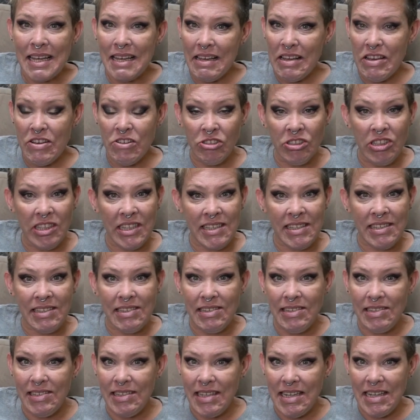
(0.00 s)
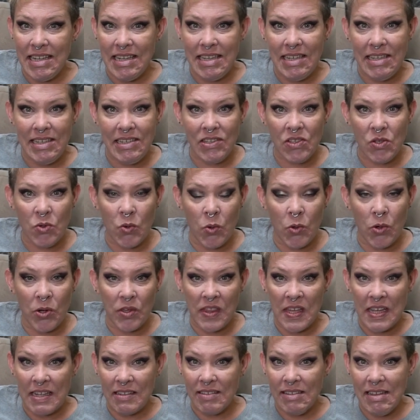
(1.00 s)
illness, disease, or
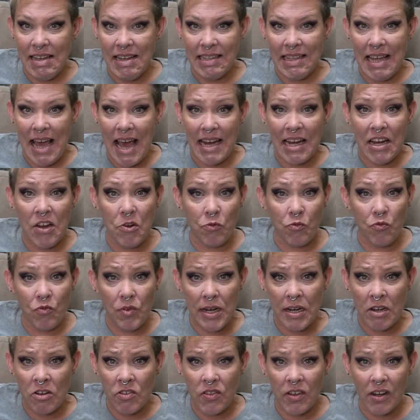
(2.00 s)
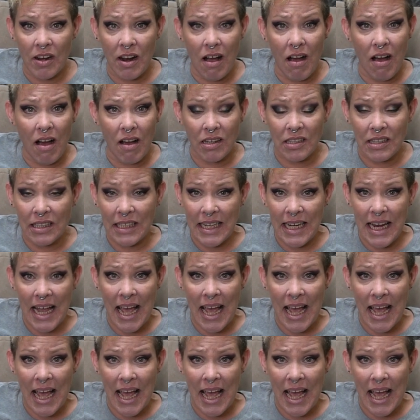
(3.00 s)
things like that can rear their ugly